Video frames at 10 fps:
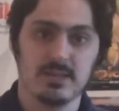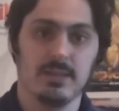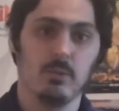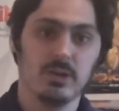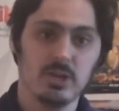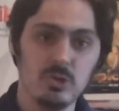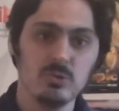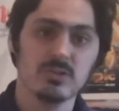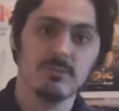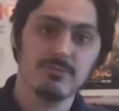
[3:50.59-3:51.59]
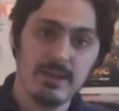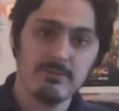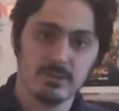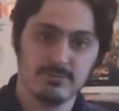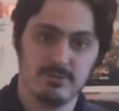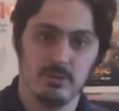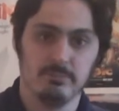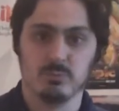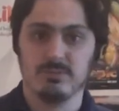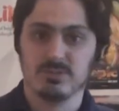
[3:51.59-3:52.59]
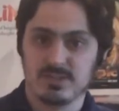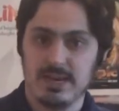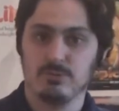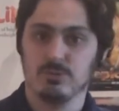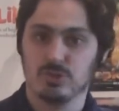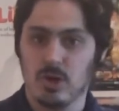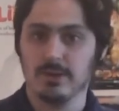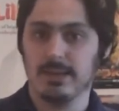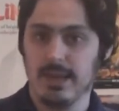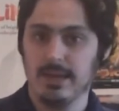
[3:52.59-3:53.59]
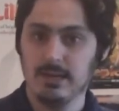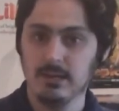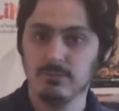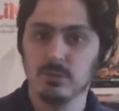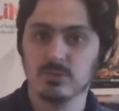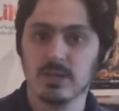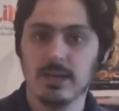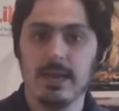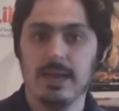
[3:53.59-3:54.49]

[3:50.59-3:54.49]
and they were accused of favoring films with standard talking head interviews